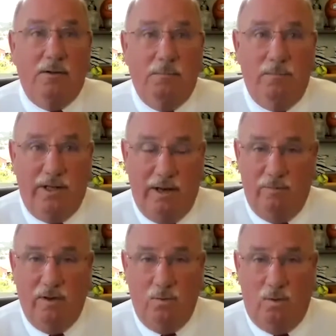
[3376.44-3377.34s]
But they
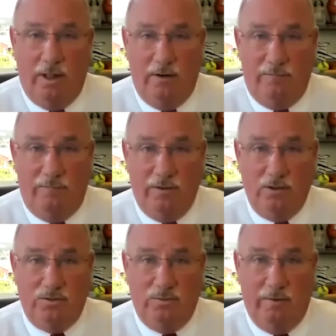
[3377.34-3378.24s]
really wanted a
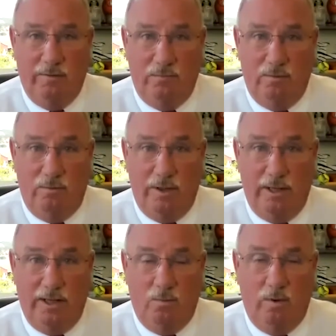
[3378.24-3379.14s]
fiduciary rule in
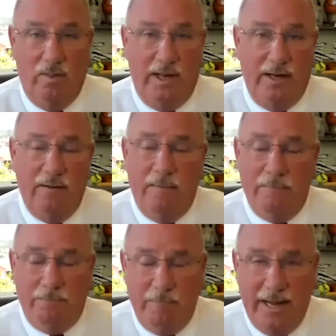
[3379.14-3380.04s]
there where they
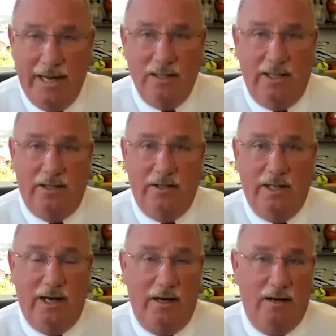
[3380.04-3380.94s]
mainly could
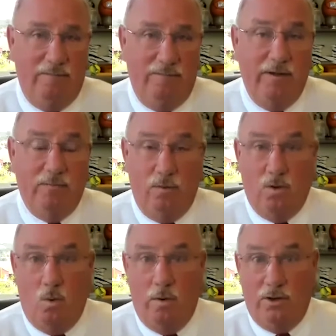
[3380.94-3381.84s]
get into federal
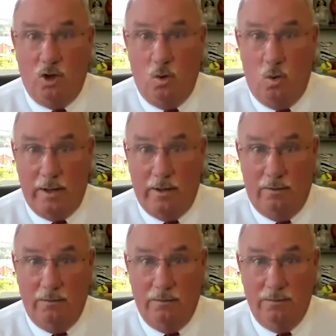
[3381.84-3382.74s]
court
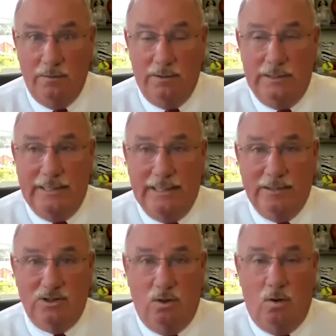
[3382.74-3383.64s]
quicker.
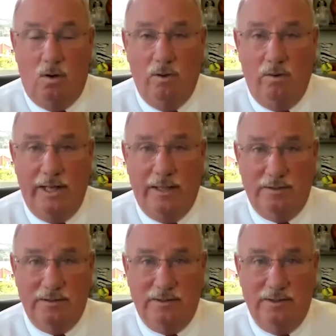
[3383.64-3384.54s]
And so although the
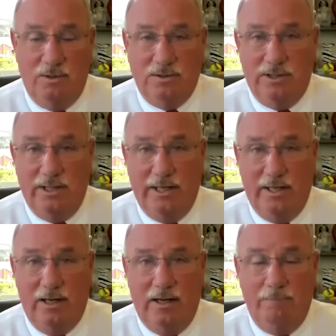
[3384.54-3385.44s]
SEC wasn't taking
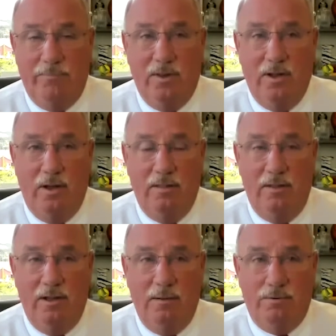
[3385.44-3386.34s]
it up,
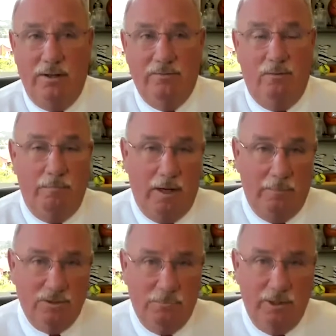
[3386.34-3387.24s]
the President
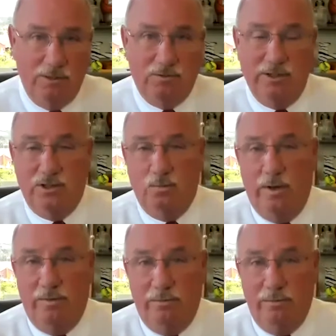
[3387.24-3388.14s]
Obama's administration
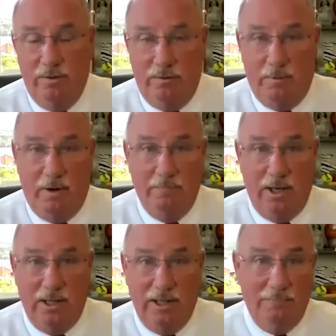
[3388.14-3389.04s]
went through the Department
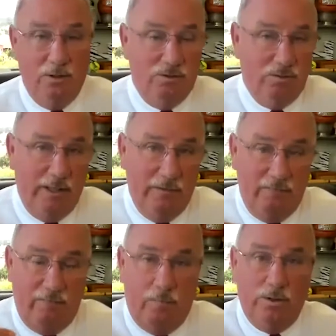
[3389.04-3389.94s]
of Labor and tried to
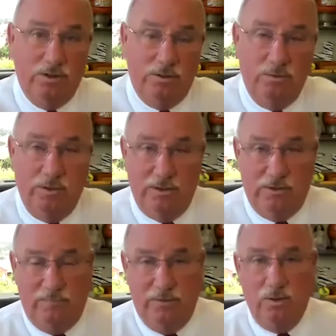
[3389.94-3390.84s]
force through
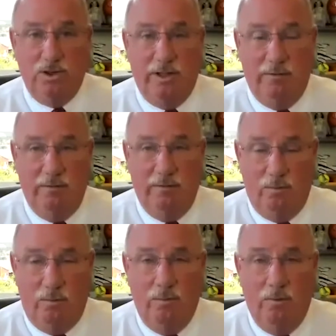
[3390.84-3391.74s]
this fiduciary rule,